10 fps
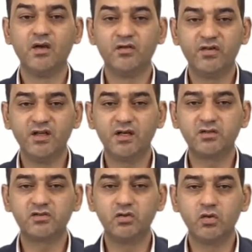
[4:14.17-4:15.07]
Figure
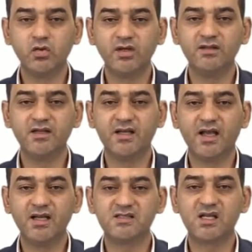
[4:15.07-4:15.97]
2
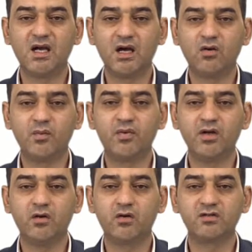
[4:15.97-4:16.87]
indicates how a
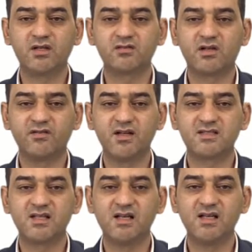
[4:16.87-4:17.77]
pre-order
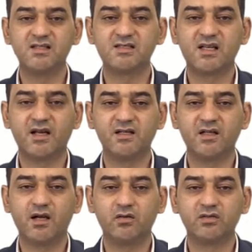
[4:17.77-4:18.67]
traversal is carried
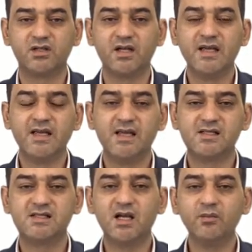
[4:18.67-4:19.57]
out.
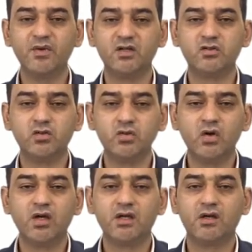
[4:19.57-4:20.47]
Example
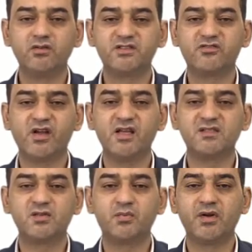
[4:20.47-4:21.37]
2
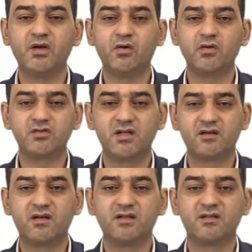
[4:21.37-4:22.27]
illustrates
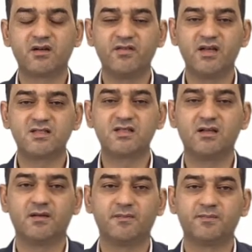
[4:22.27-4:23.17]
pre-order traversal.